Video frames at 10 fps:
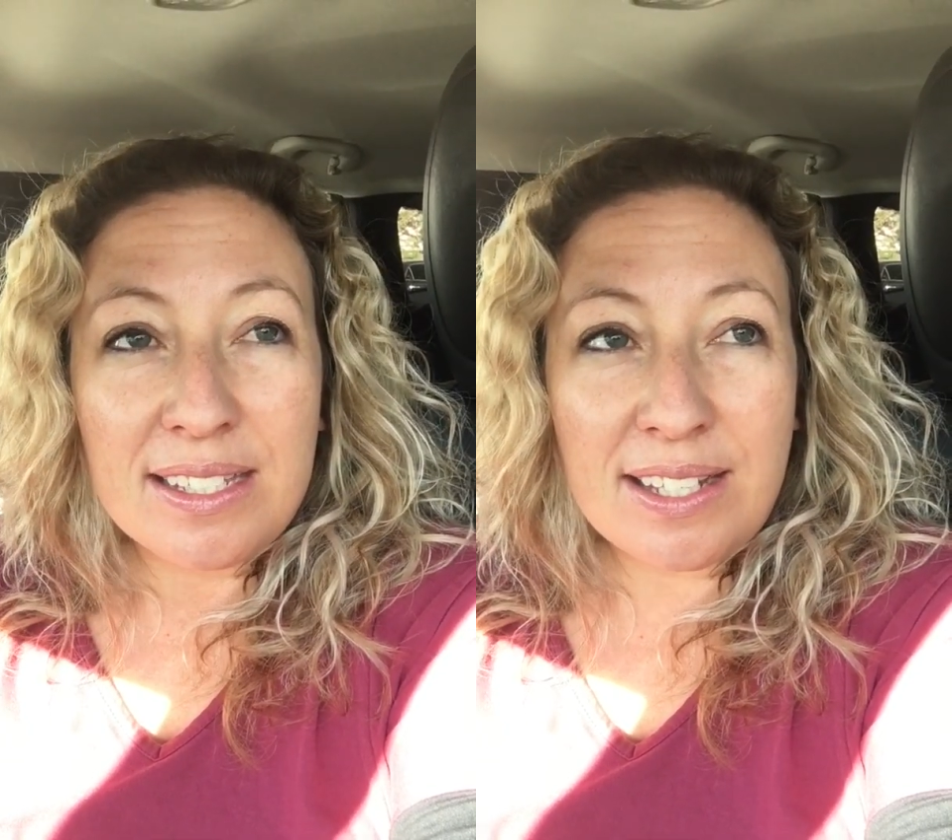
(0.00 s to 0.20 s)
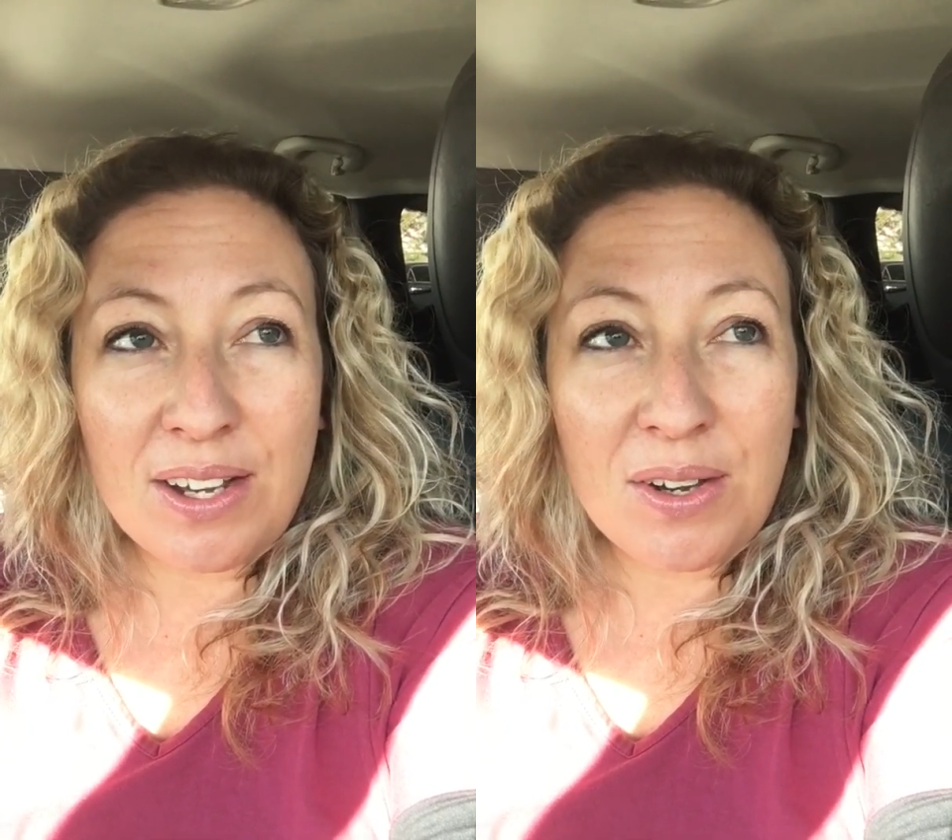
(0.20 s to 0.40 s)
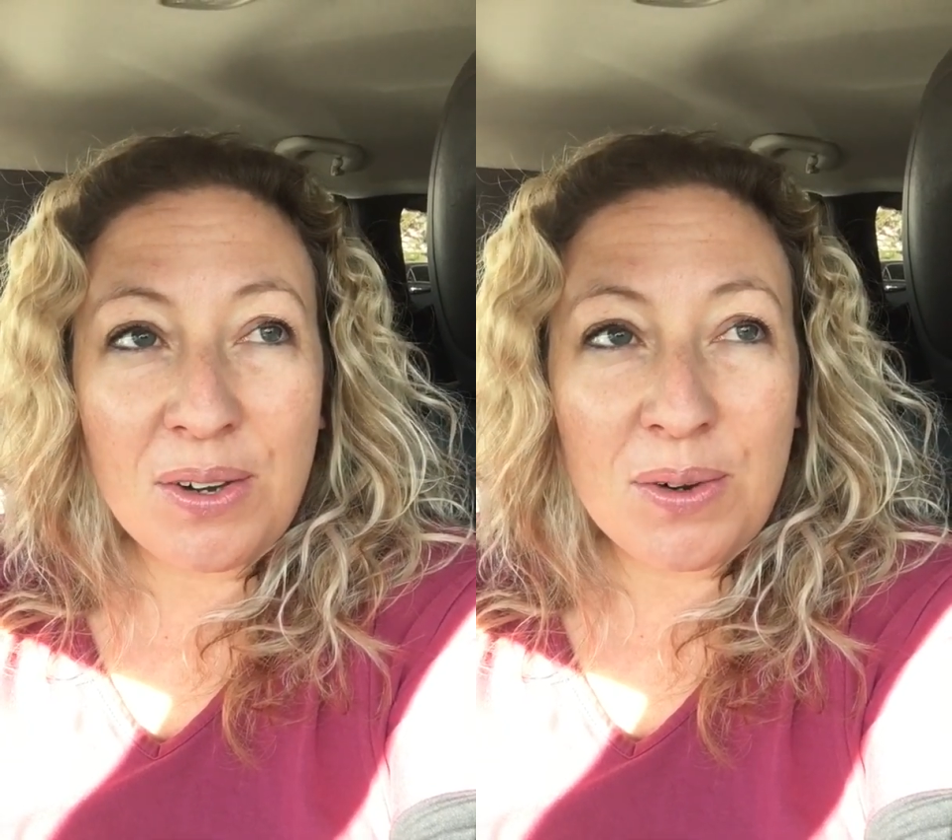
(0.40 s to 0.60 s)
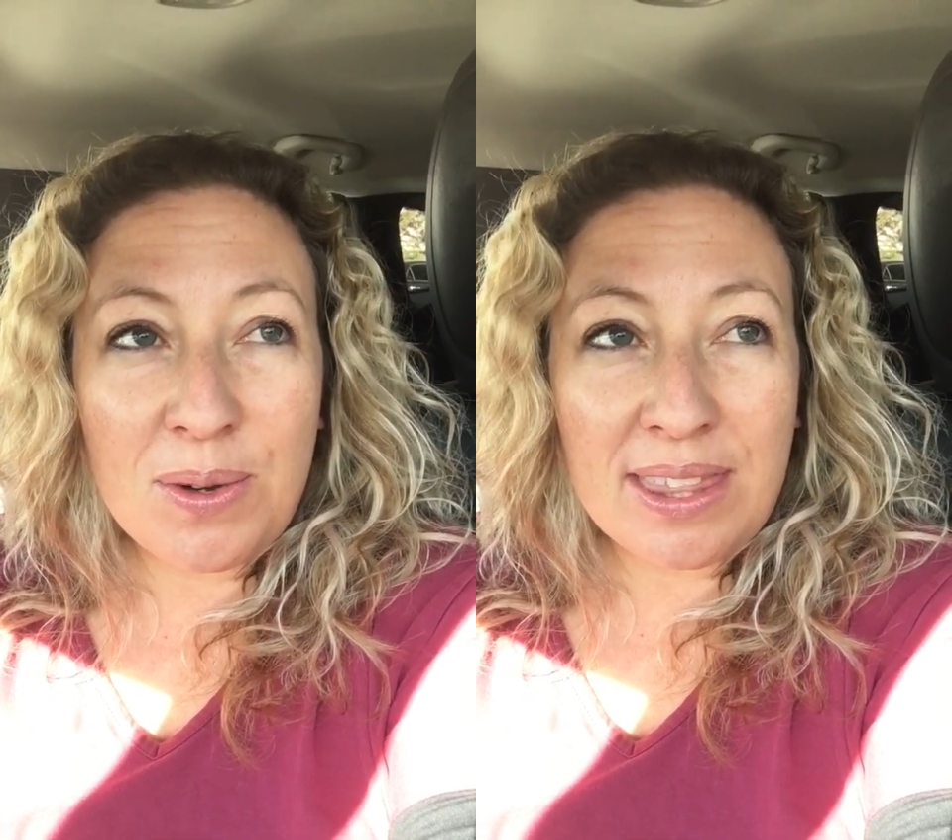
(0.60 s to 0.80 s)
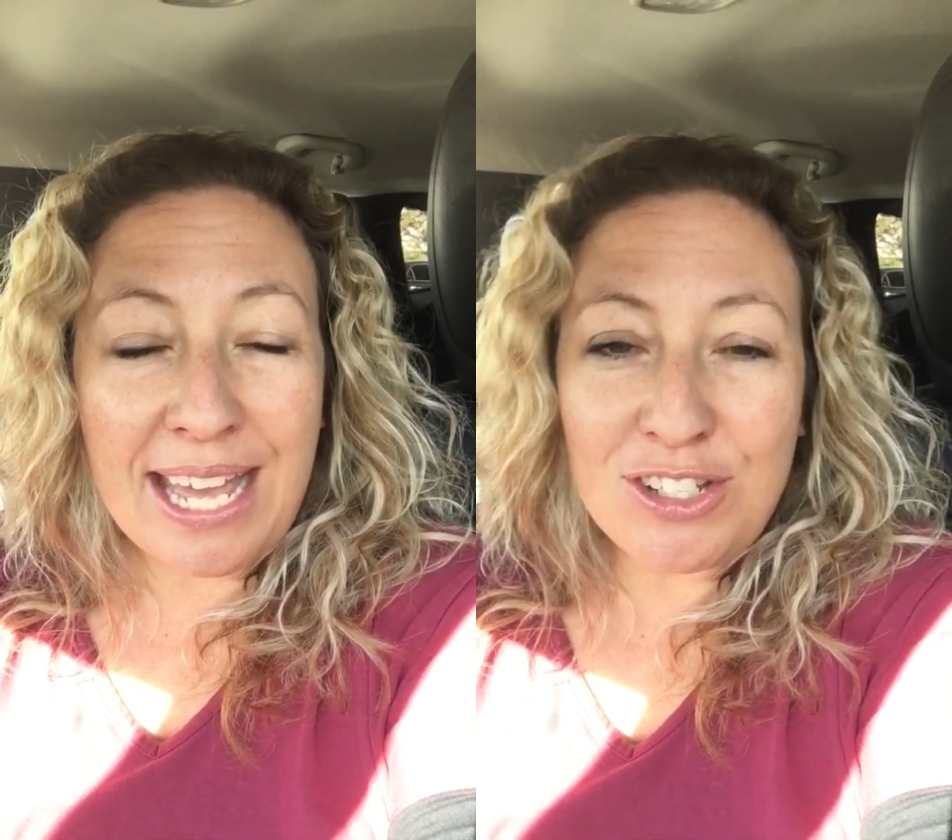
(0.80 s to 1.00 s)

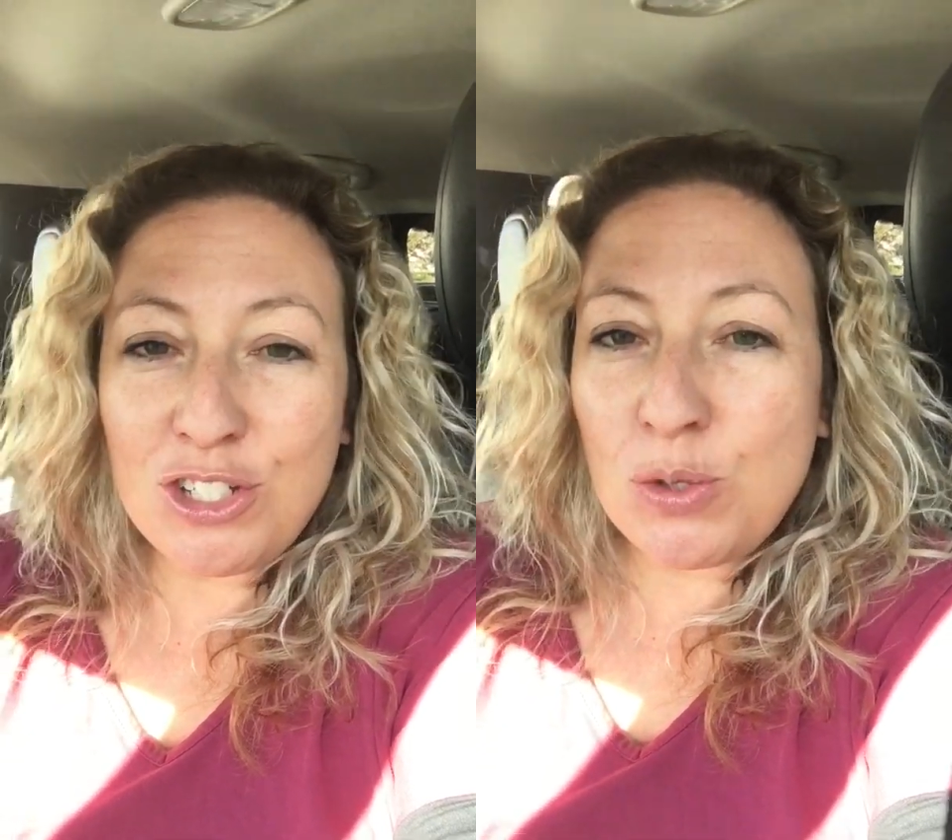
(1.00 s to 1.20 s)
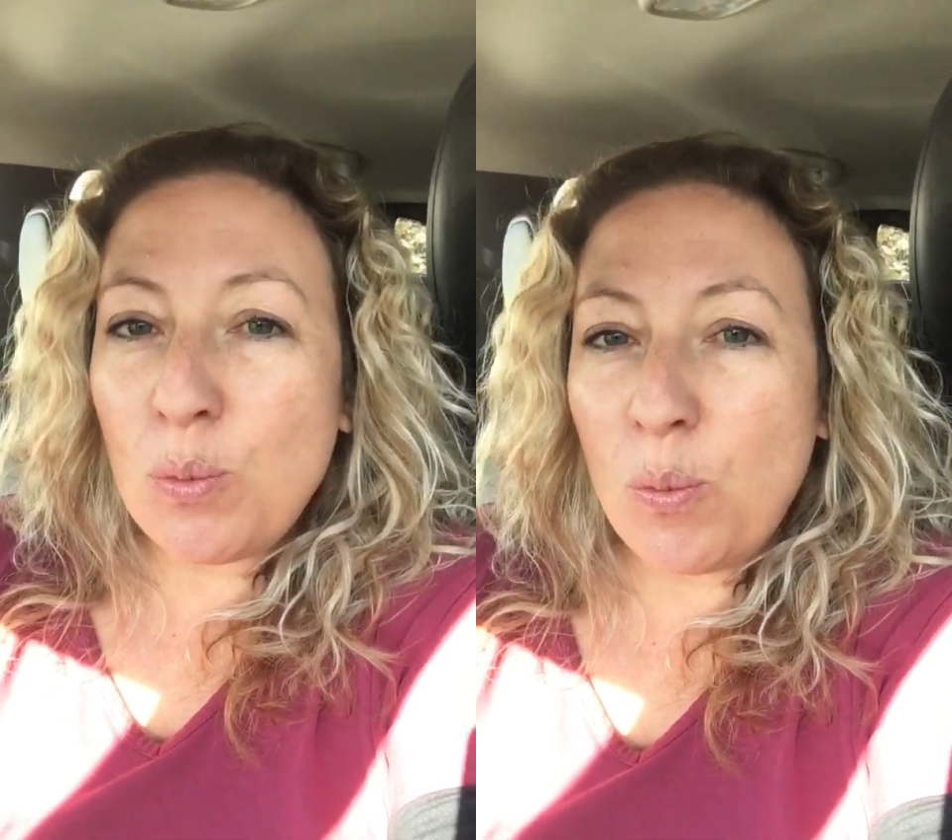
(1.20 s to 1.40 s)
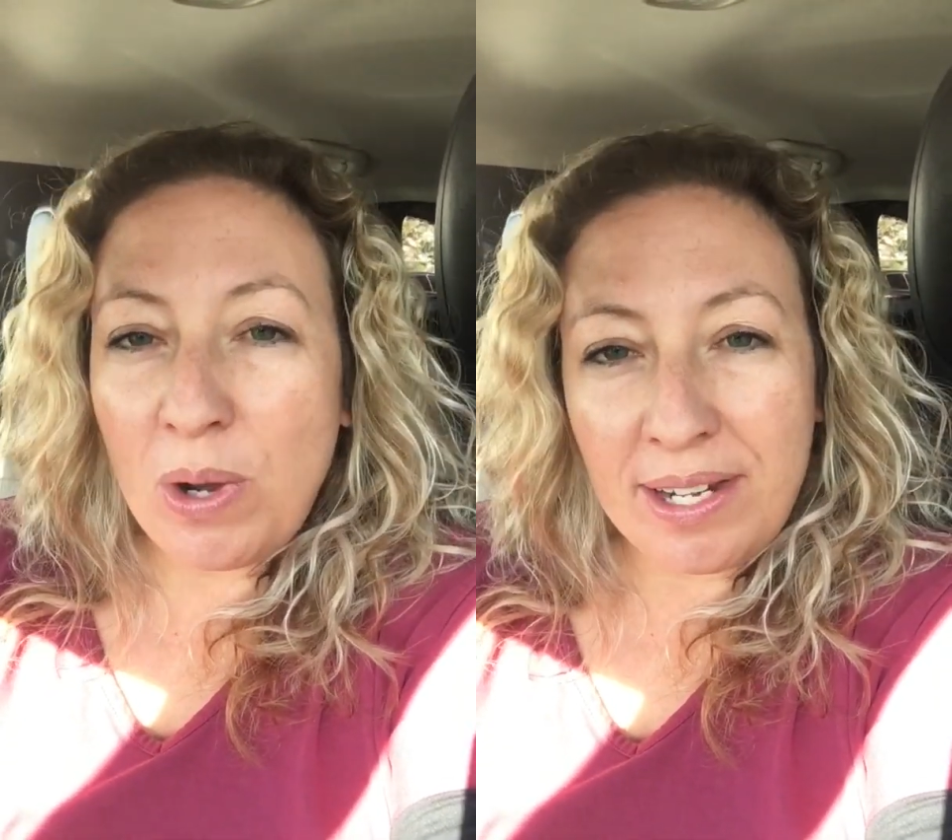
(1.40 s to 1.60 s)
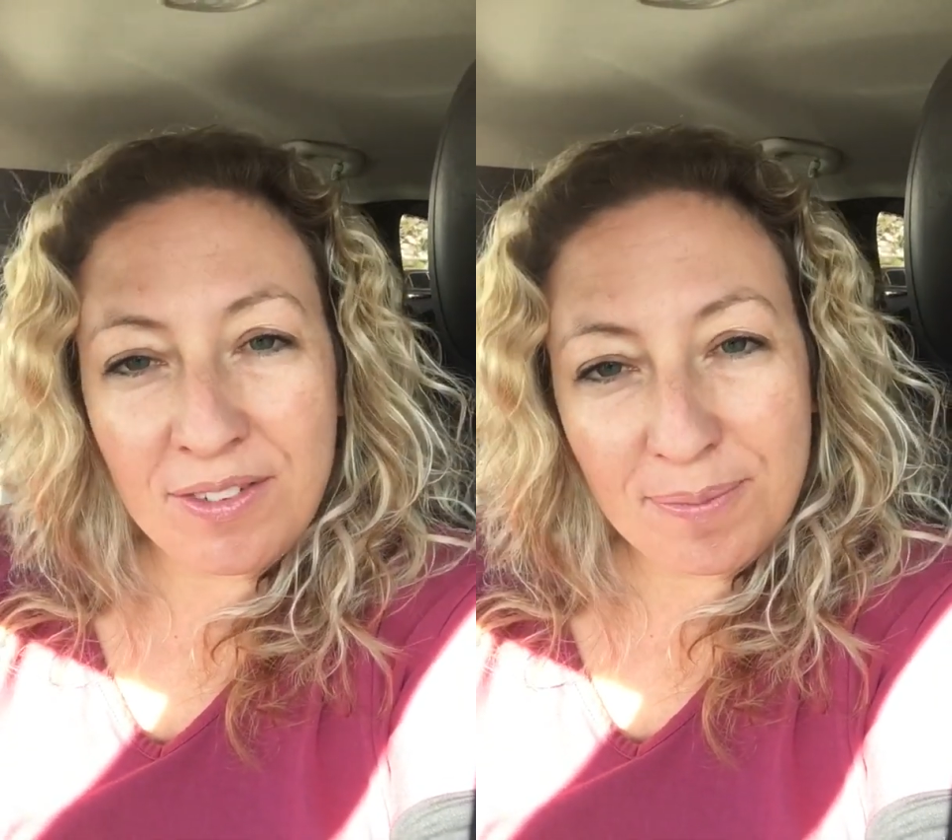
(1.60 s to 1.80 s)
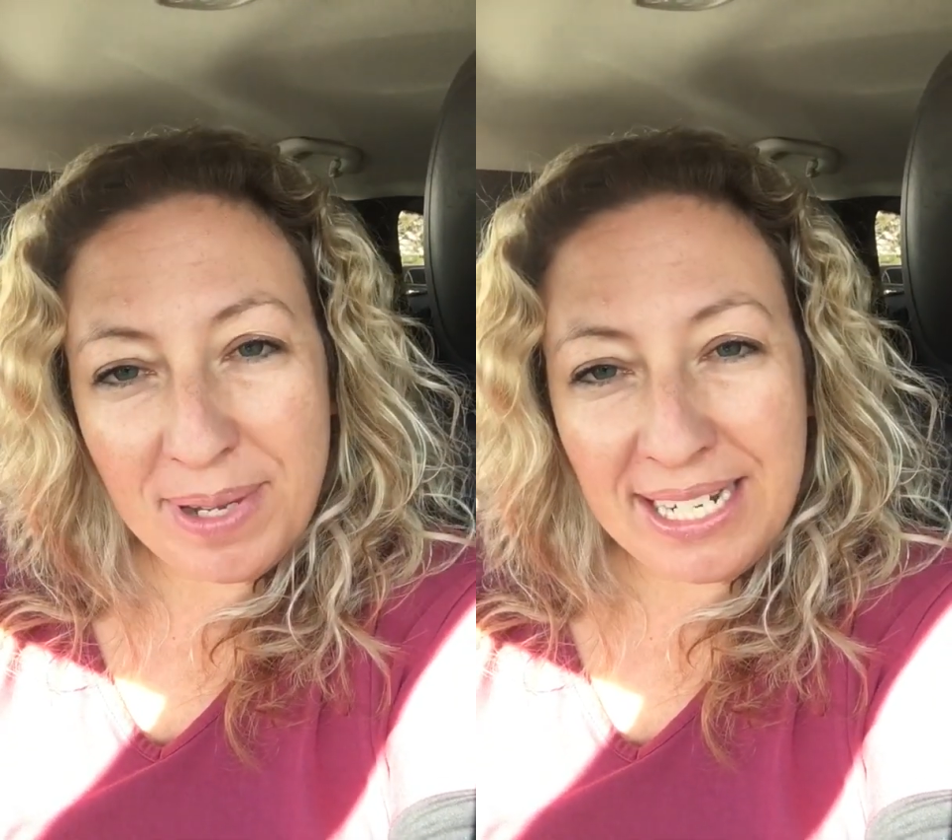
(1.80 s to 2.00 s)
So that's just one
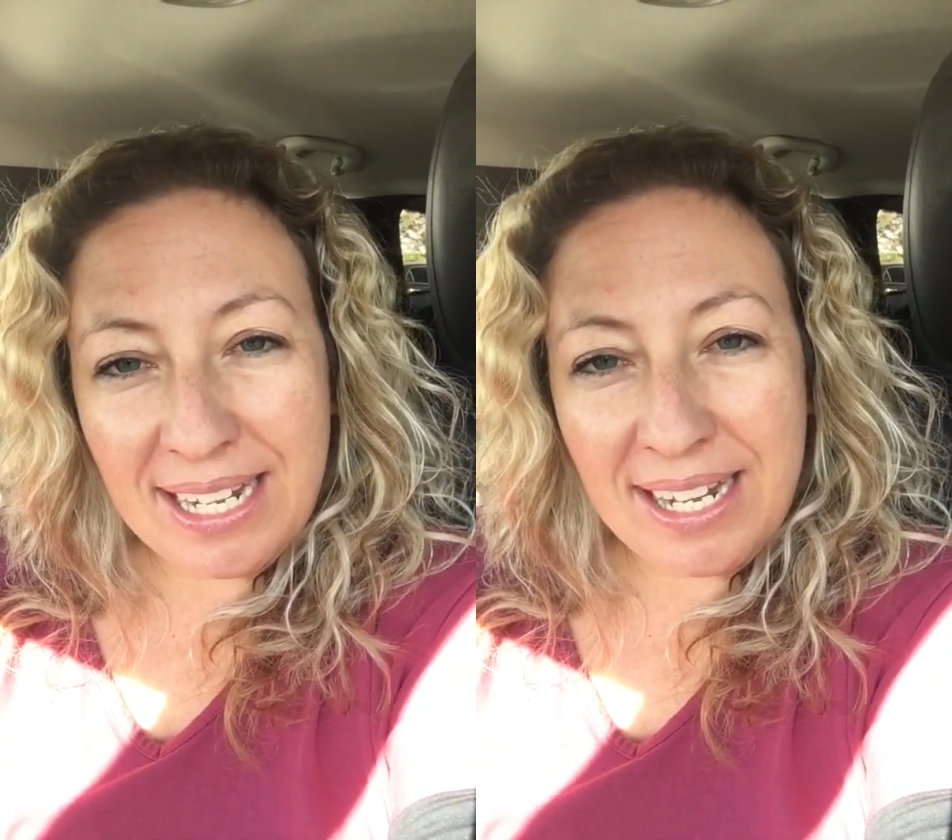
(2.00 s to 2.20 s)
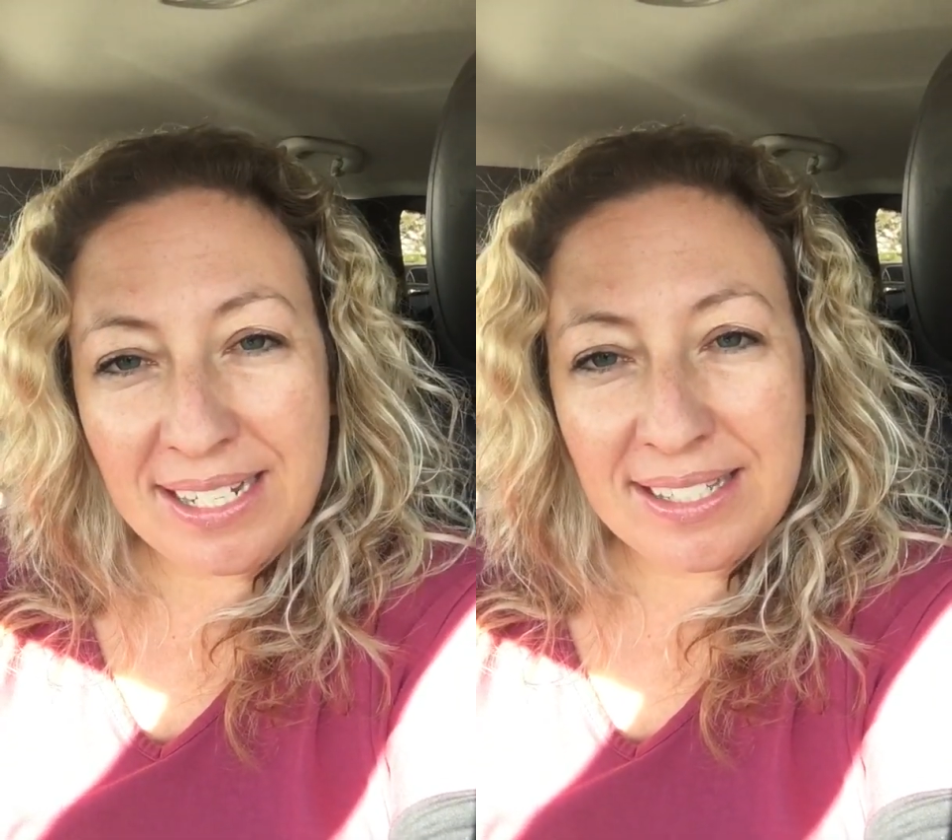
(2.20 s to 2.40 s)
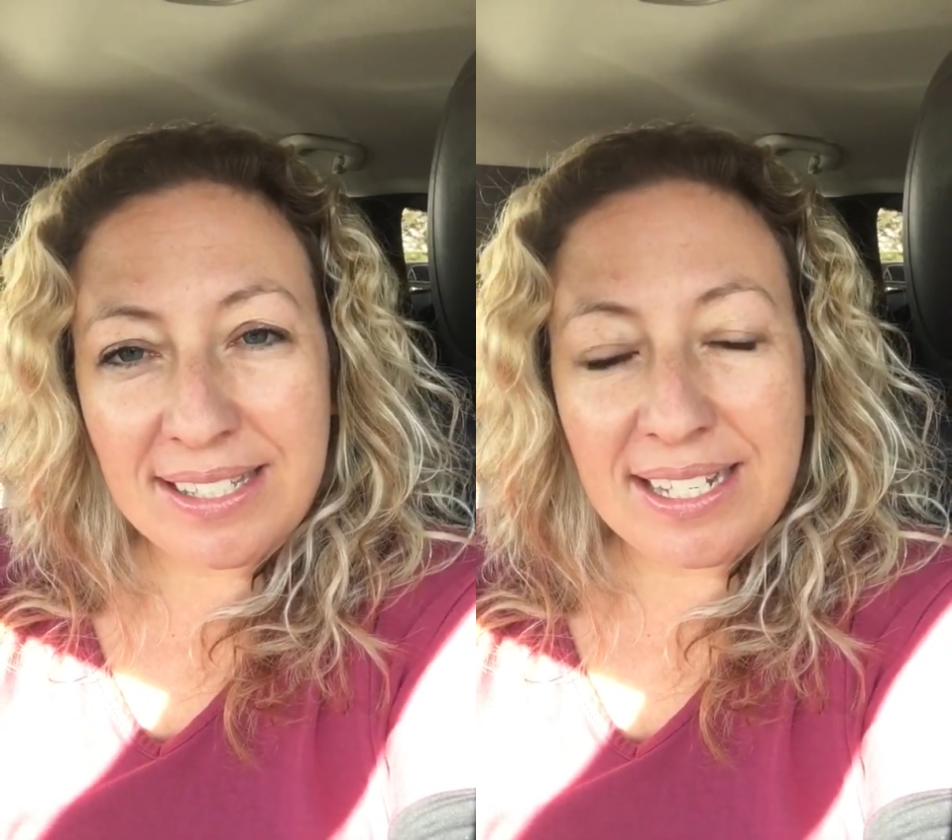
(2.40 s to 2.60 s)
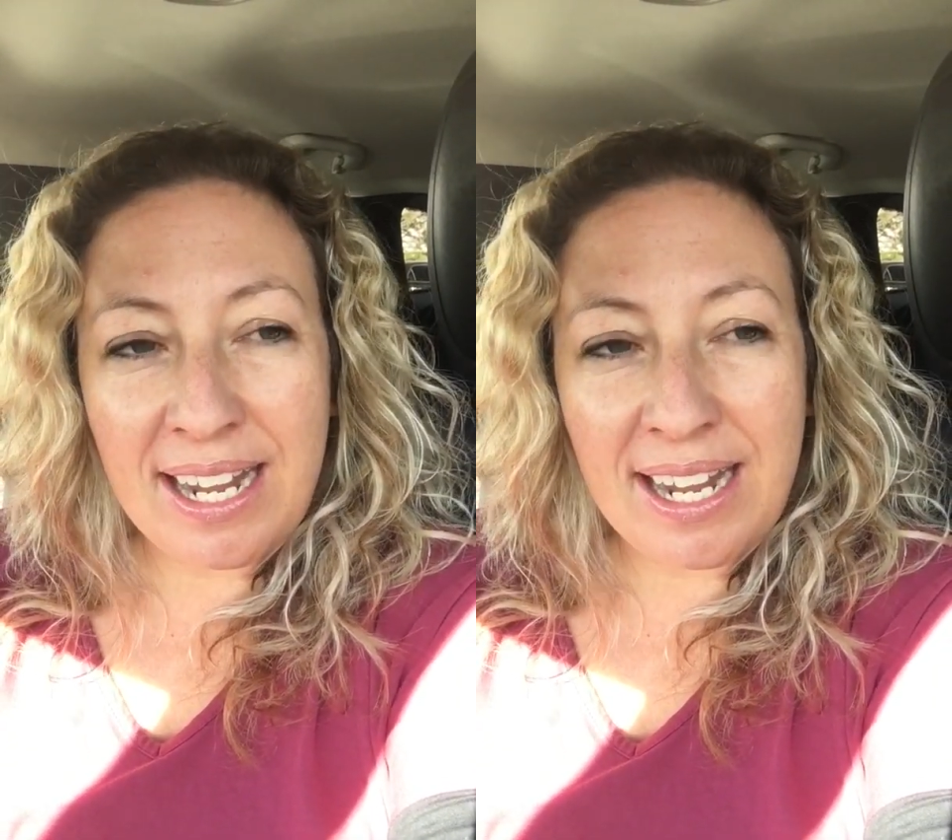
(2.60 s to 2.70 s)
of my days,